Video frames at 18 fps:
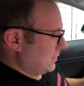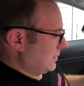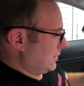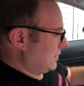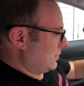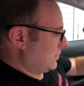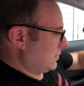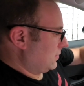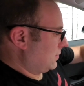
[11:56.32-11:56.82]

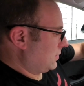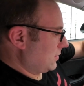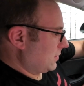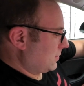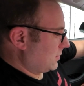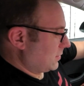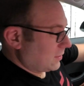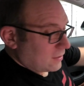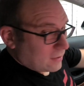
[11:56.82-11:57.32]
This is
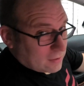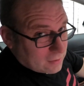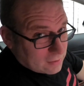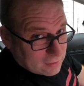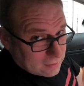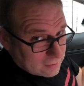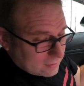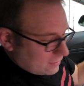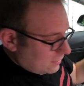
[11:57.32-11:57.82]
just an...
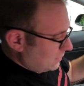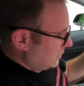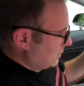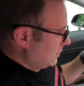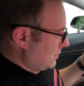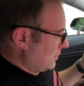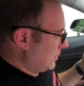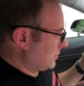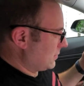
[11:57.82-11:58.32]

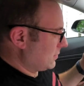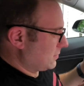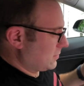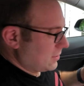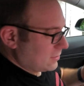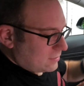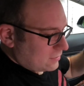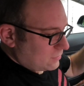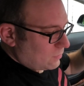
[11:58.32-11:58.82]
This
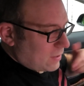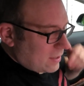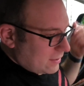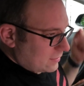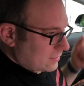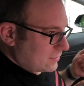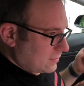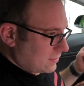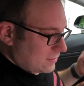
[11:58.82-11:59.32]
is why
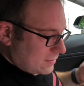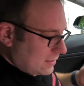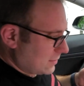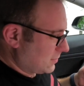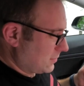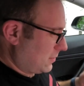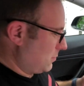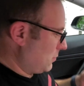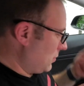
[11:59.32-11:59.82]
the
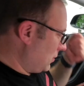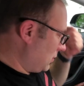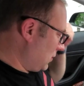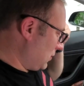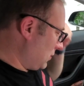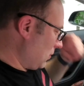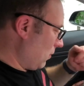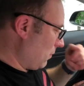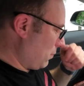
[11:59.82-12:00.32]
Tesla community is
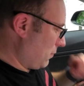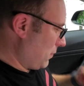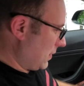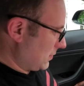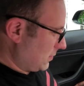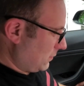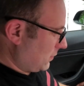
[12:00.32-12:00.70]
just so impressive,